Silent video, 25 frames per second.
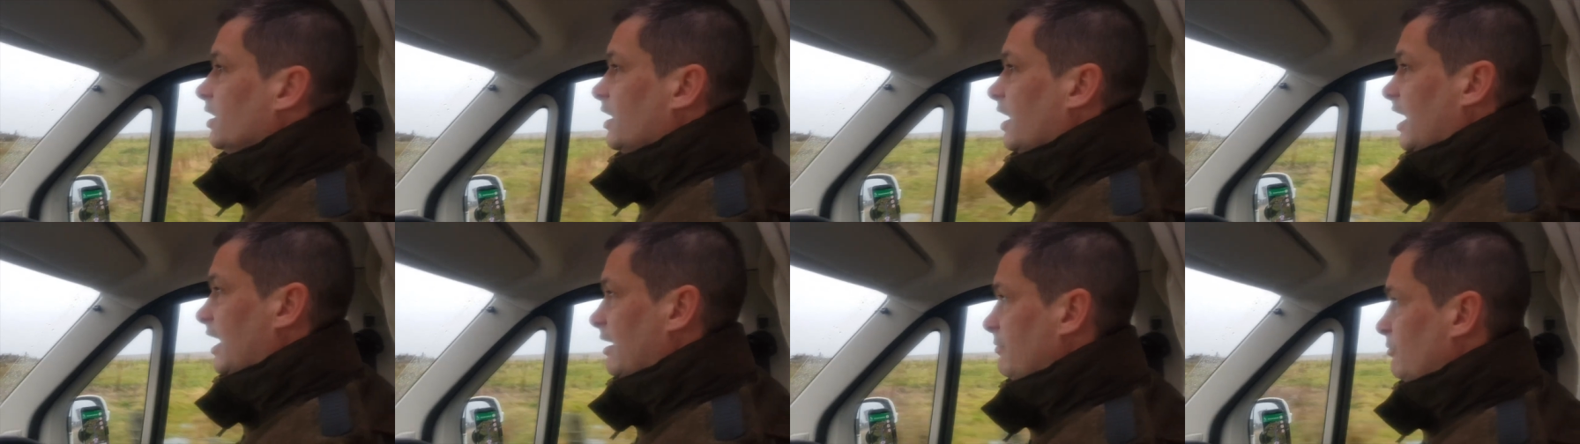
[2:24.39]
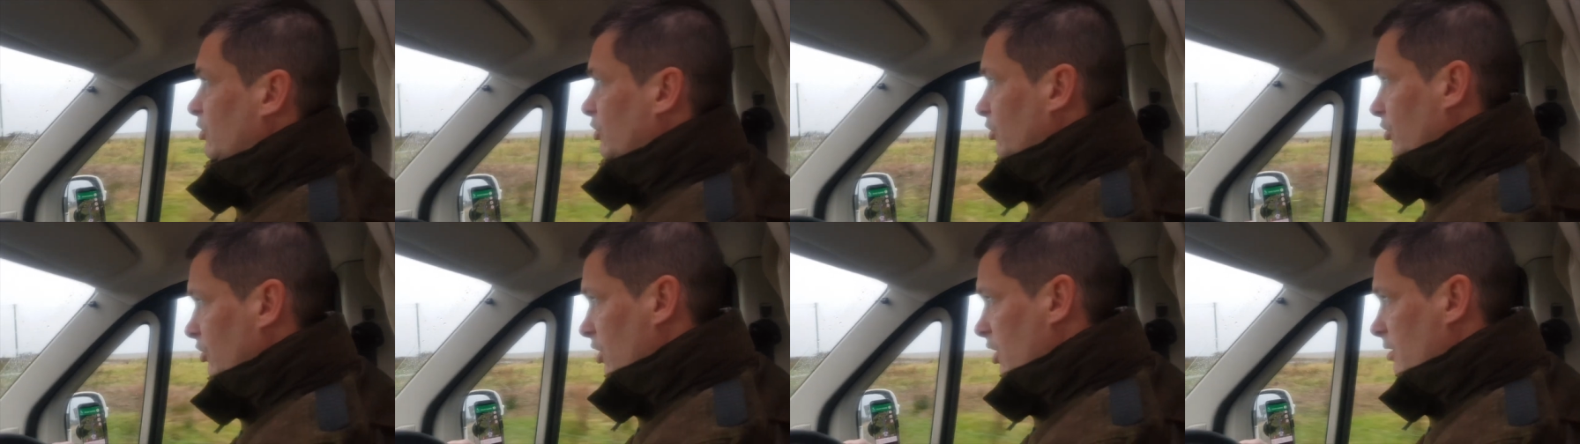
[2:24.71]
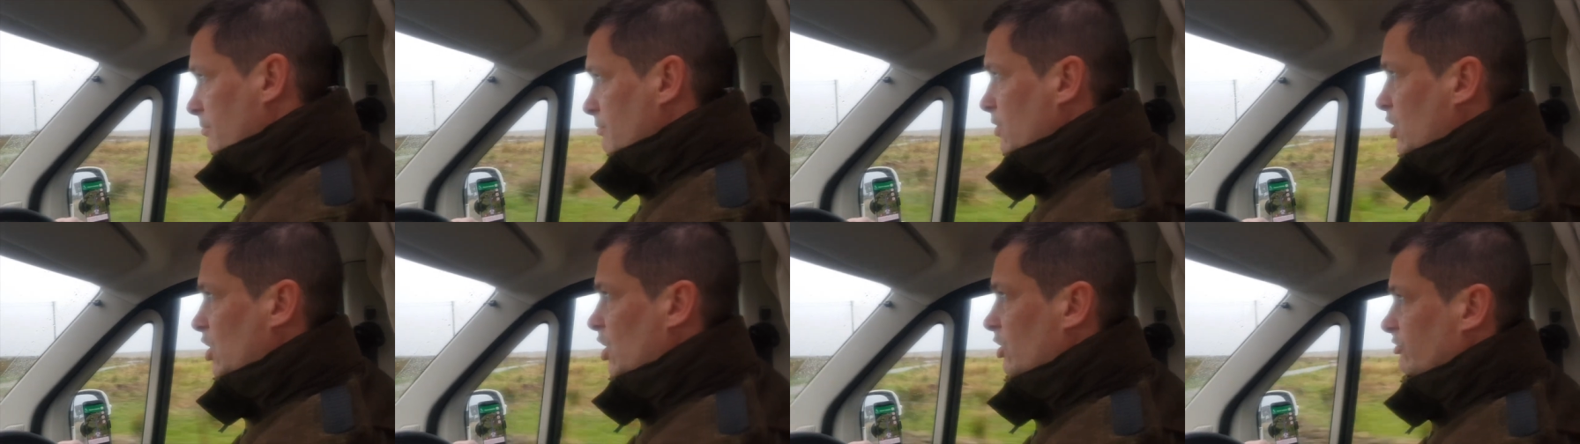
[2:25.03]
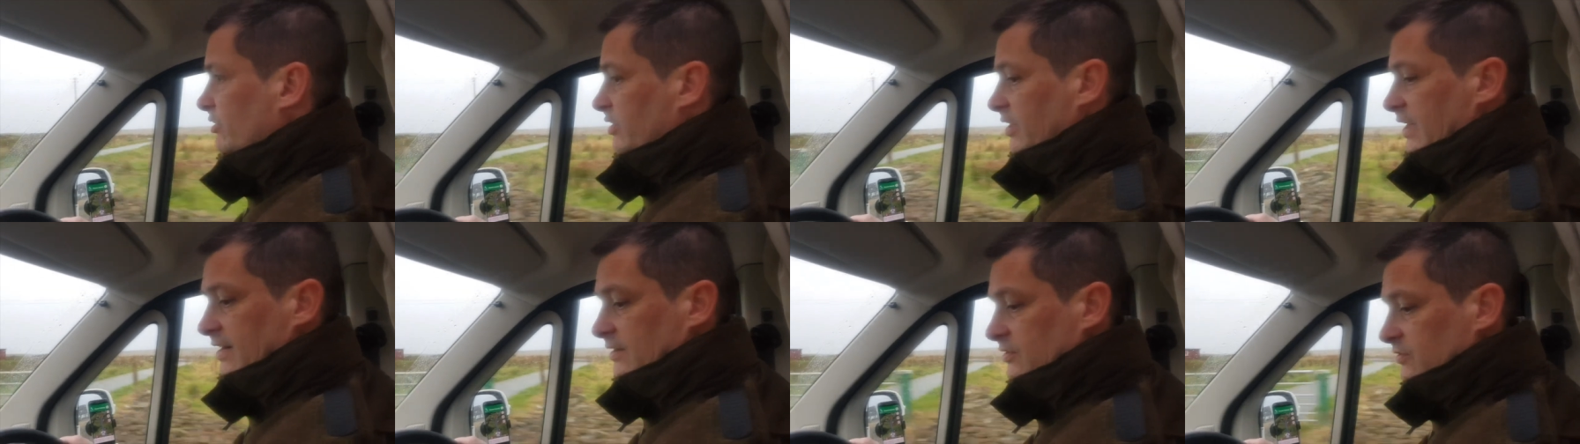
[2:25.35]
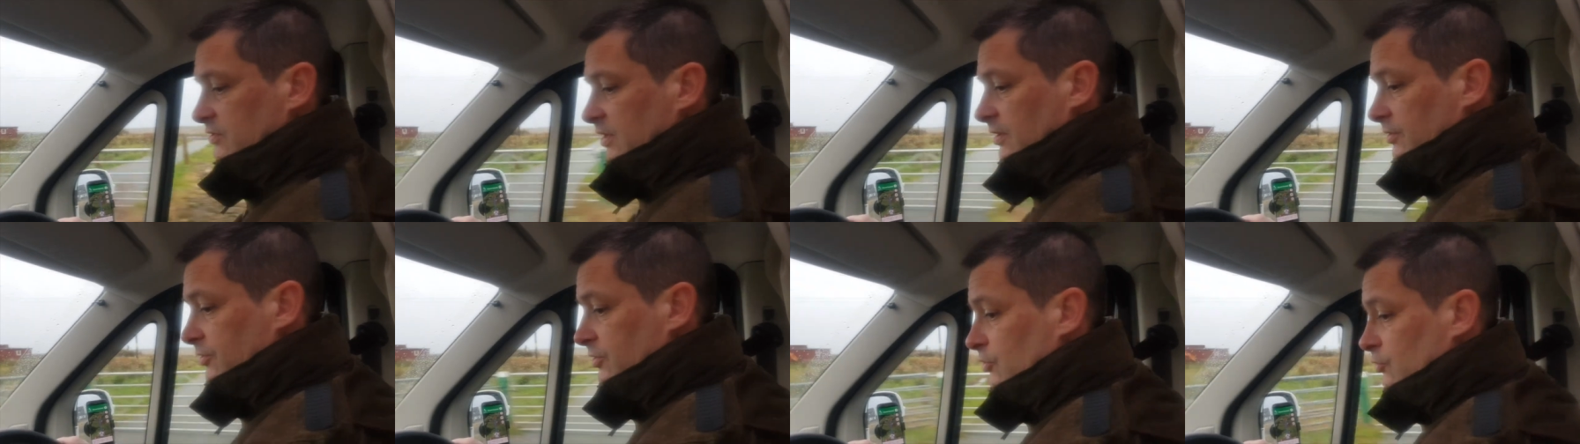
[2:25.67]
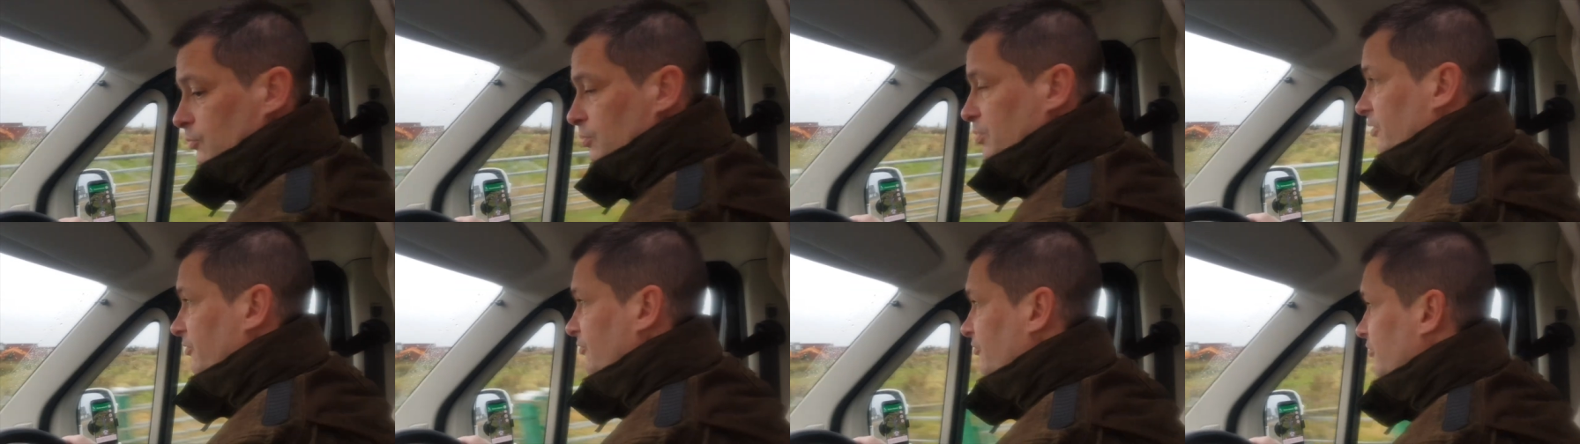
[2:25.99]
I'm a lot more relaxed. I do
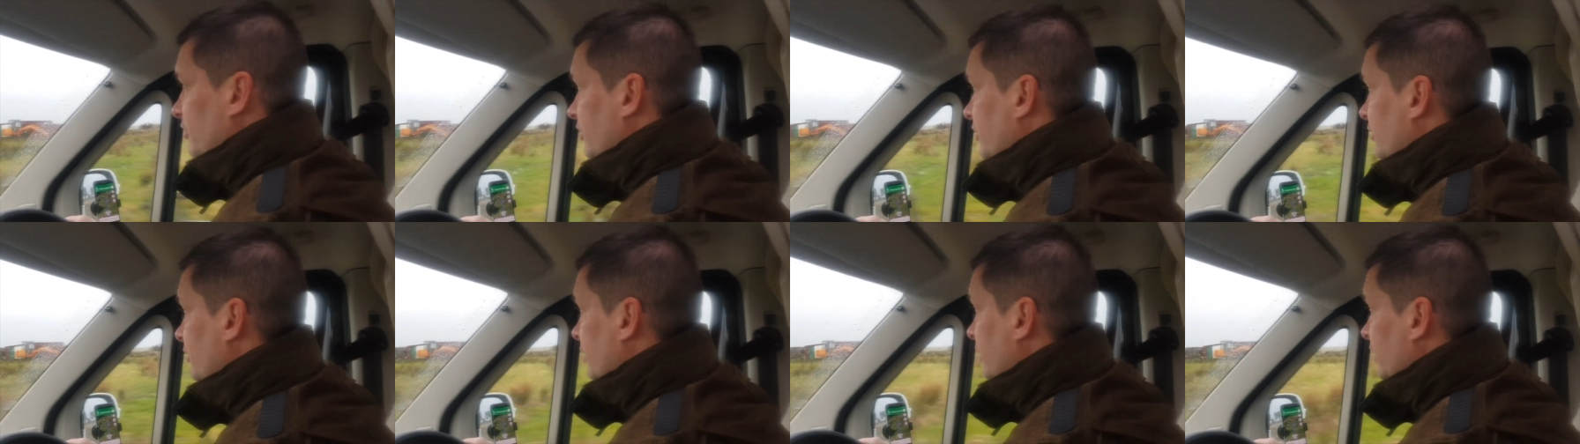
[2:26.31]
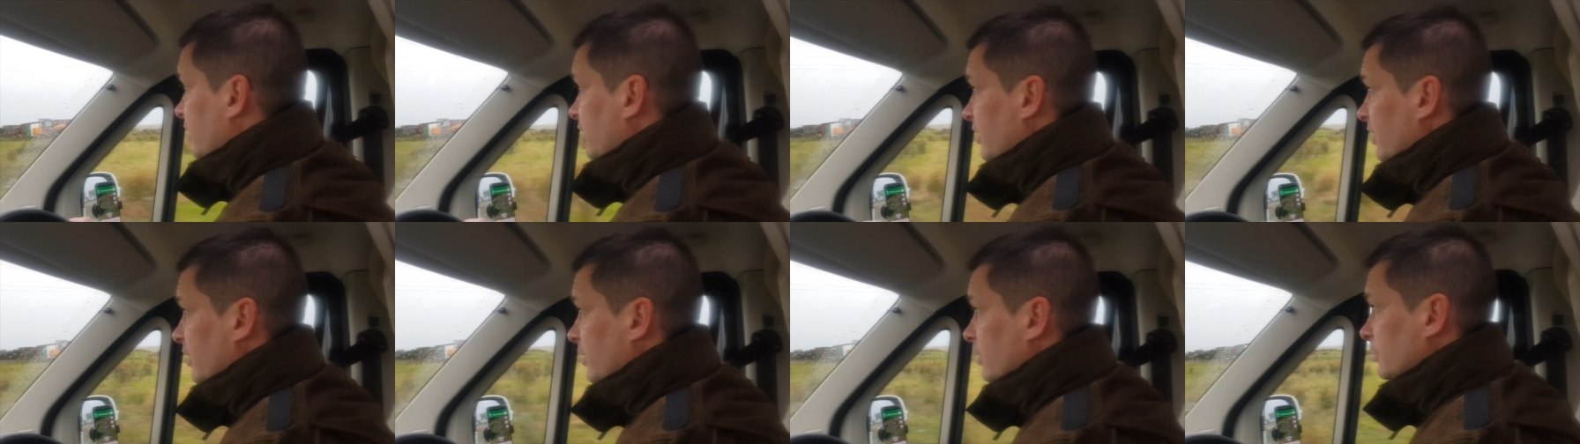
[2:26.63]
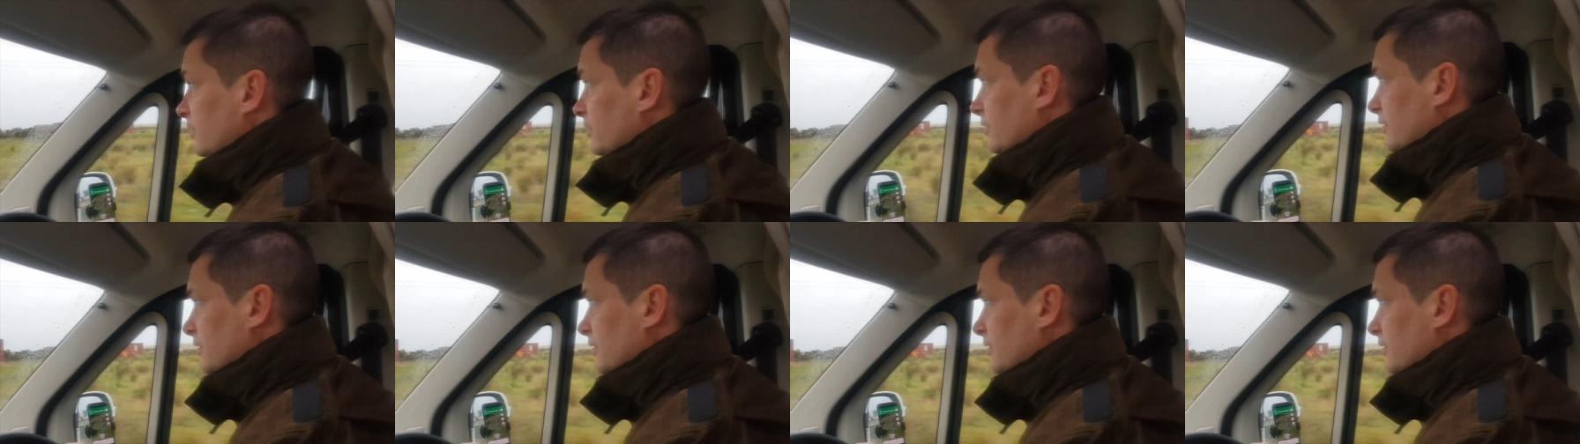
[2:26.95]
prefer it here.